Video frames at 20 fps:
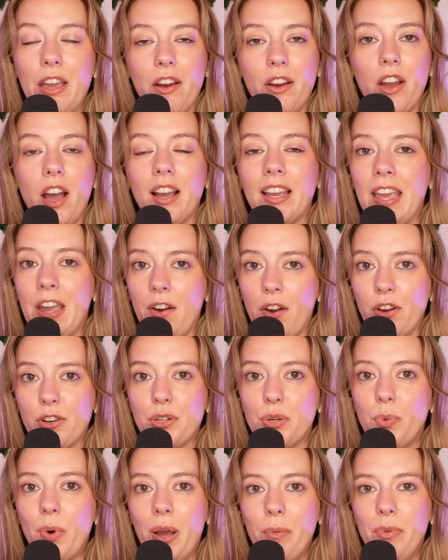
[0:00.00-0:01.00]
a
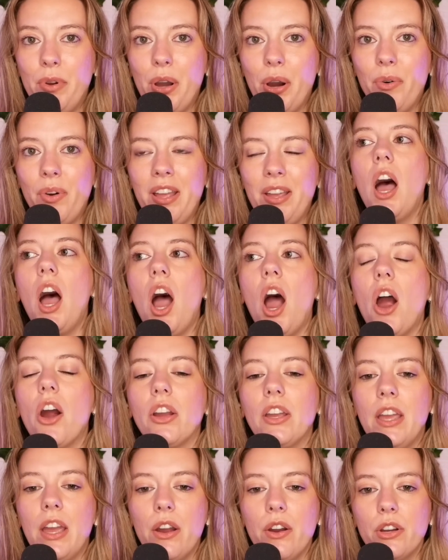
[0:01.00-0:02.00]
character web going. Our
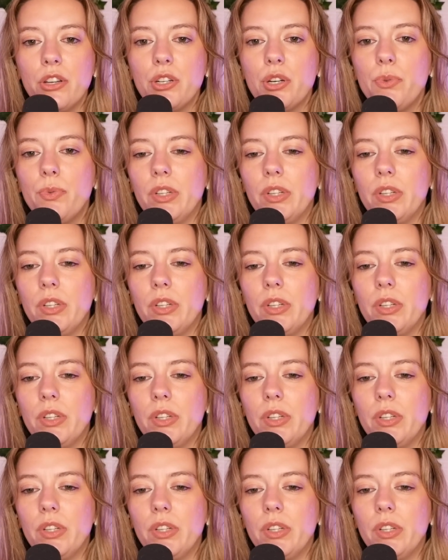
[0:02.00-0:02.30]
character